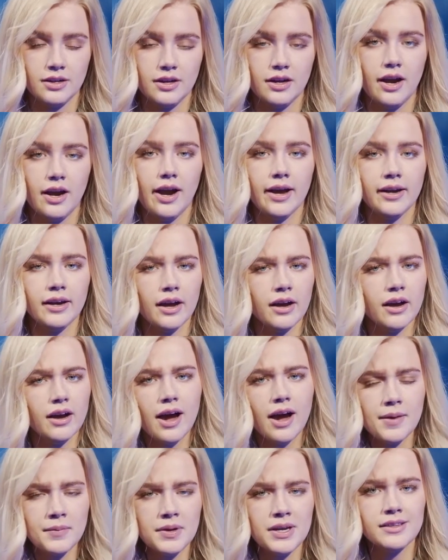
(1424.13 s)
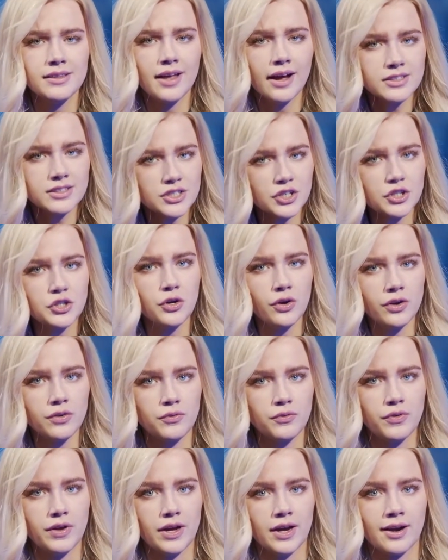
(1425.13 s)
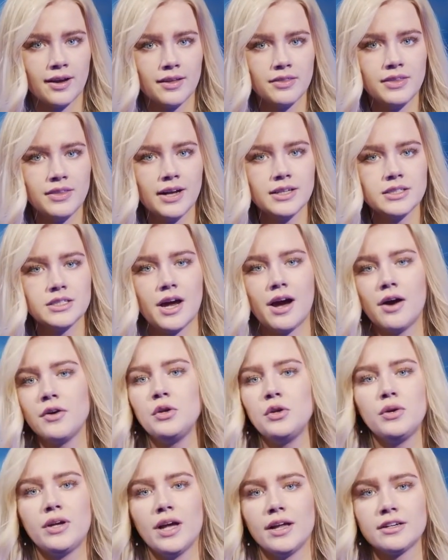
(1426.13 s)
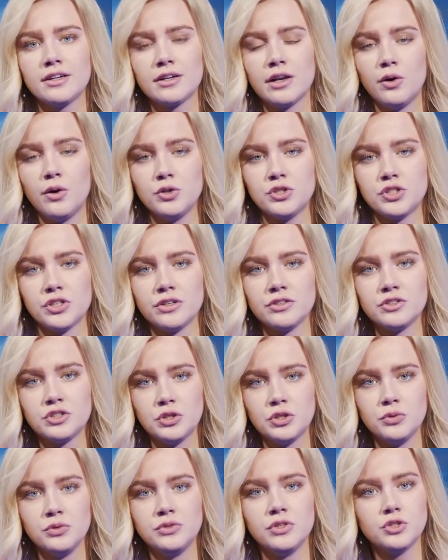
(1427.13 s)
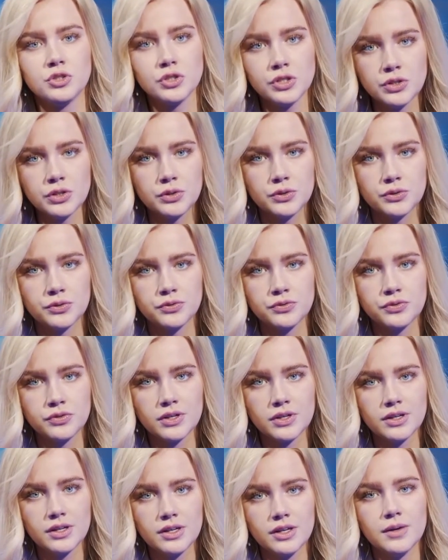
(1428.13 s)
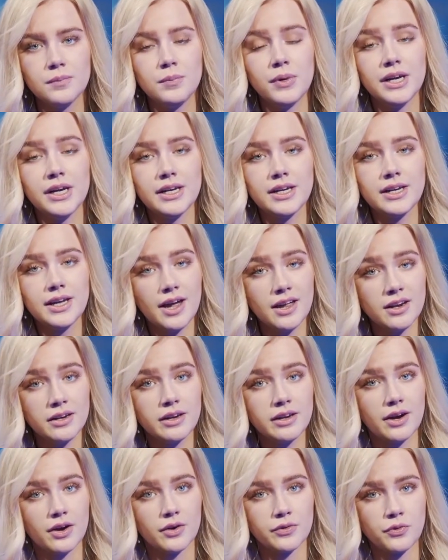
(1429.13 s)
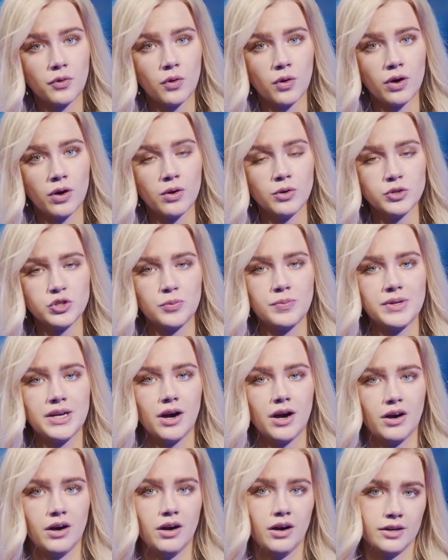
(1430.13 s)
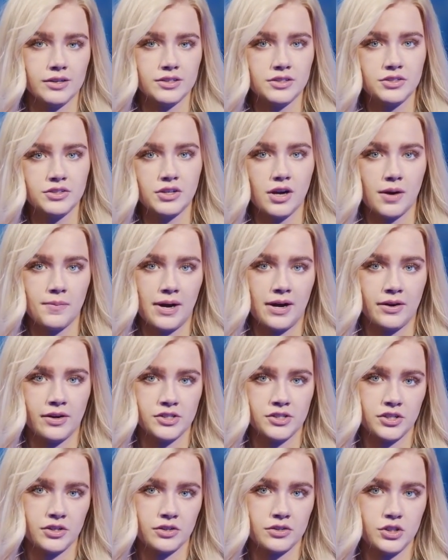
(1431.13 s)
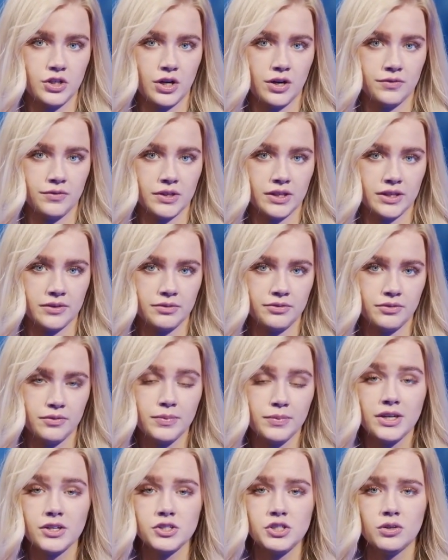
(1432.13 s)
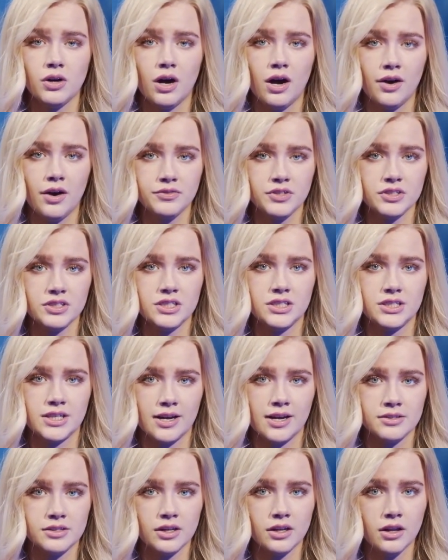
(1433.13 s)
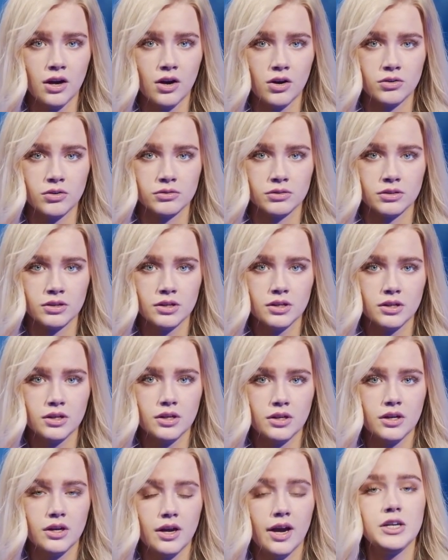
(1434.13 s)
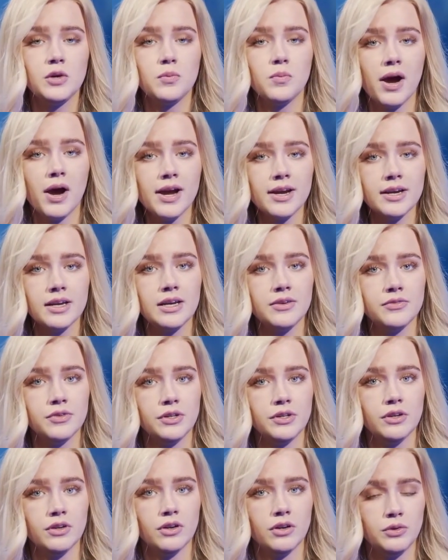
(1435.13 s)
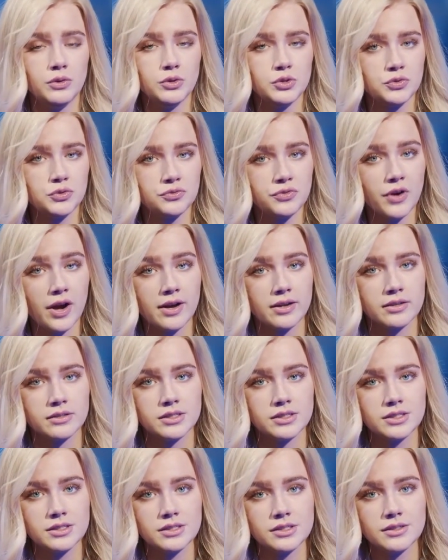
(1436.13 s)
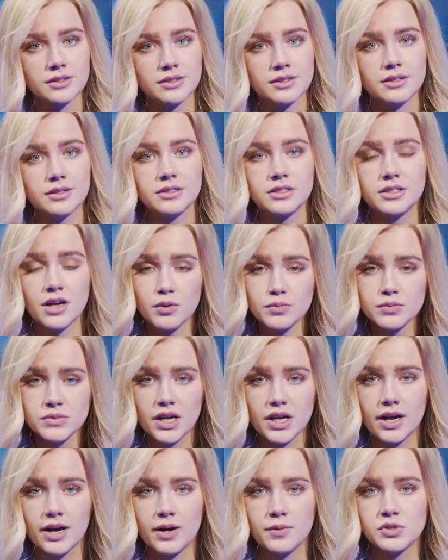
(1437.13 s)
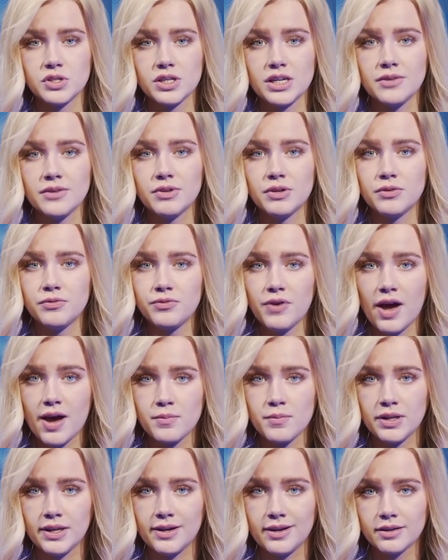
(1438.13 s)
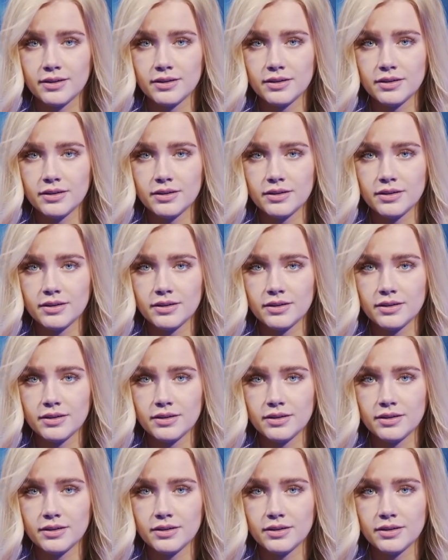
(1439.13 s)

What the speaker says: And I mean, that's a good thing. That's how you get closer to the truth. But it can therefore also be hard to come out as a conservative because you'll often stand alone and you might even lose friends, sometimes even family.